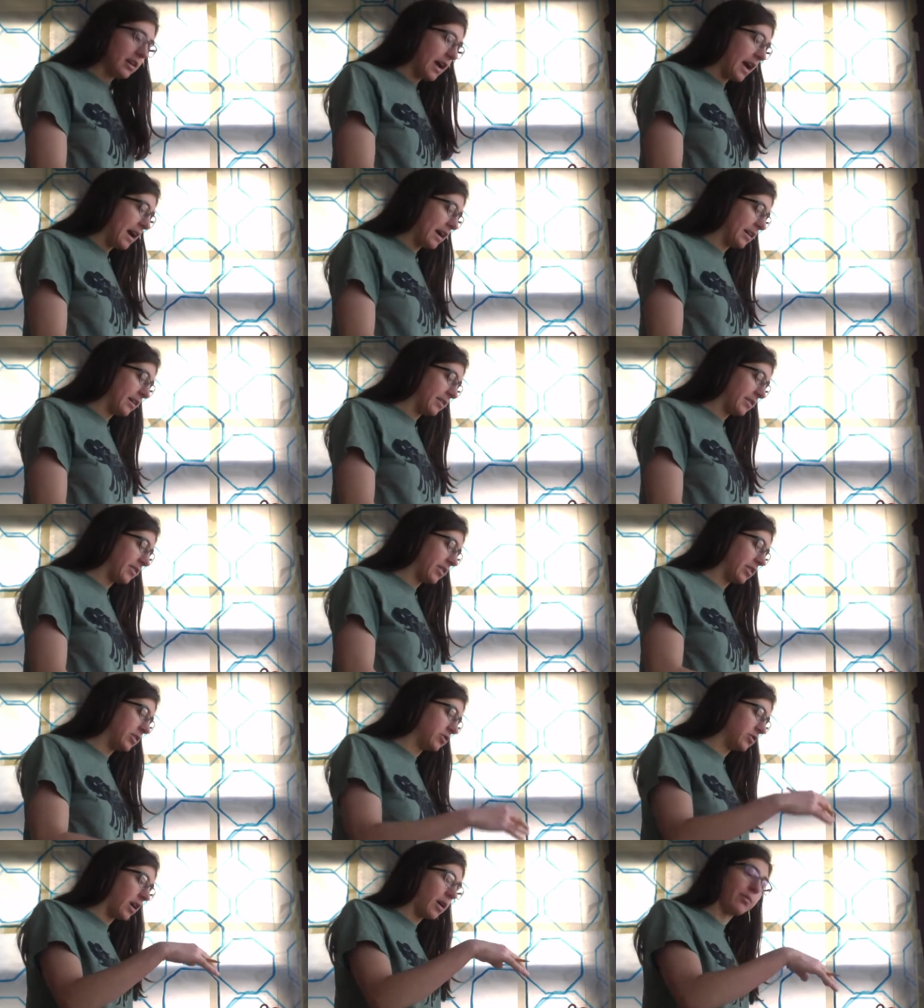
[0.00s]
as
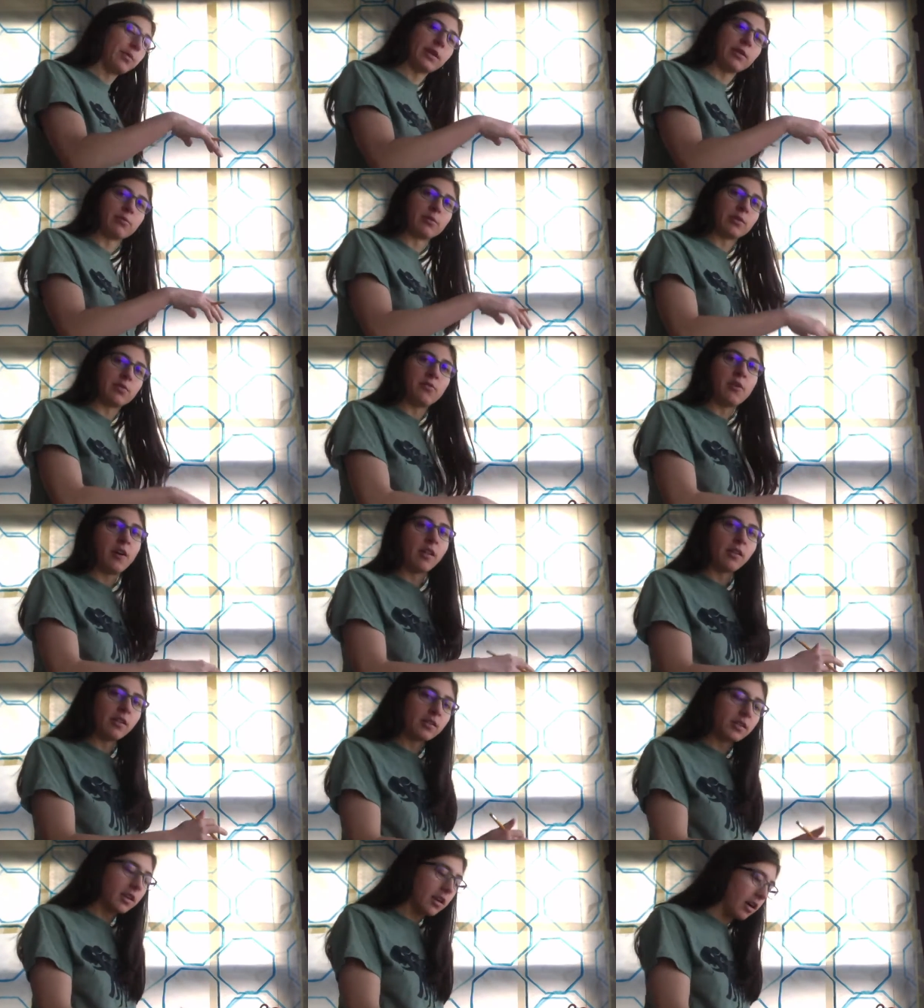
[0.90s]
a droplet were to fall
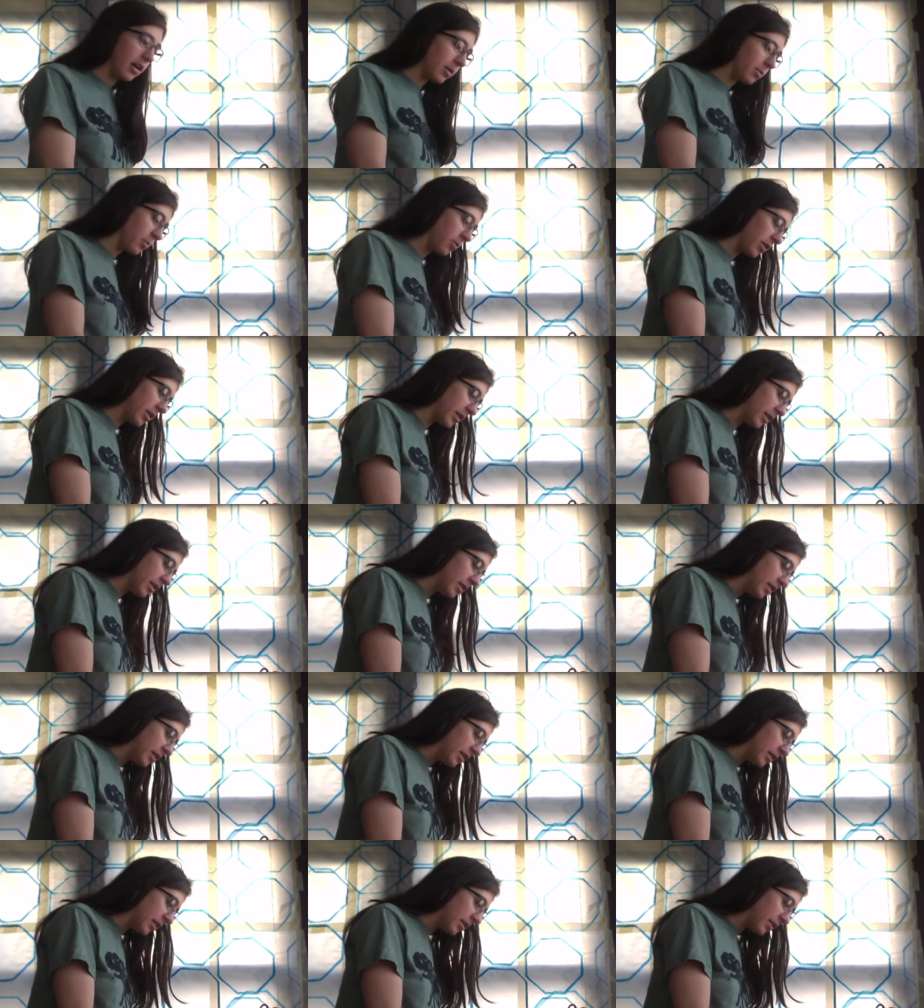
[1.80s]
on the cardboard.
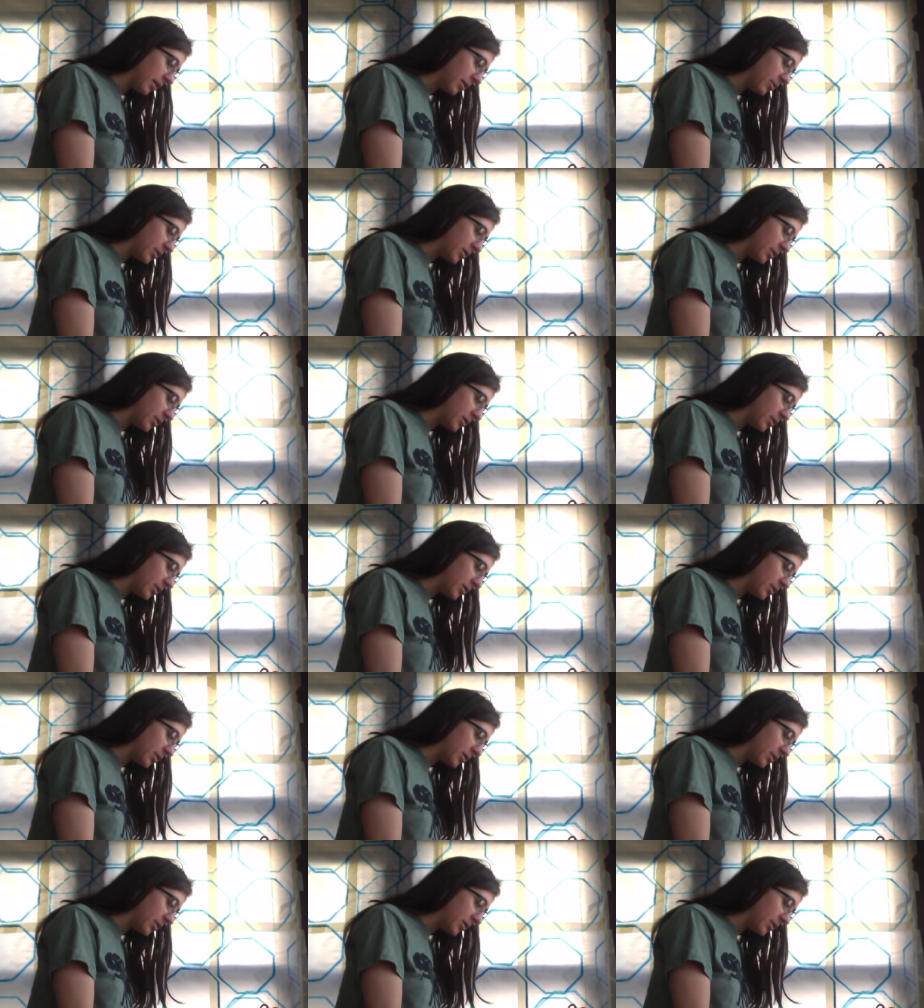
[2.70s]
So I'm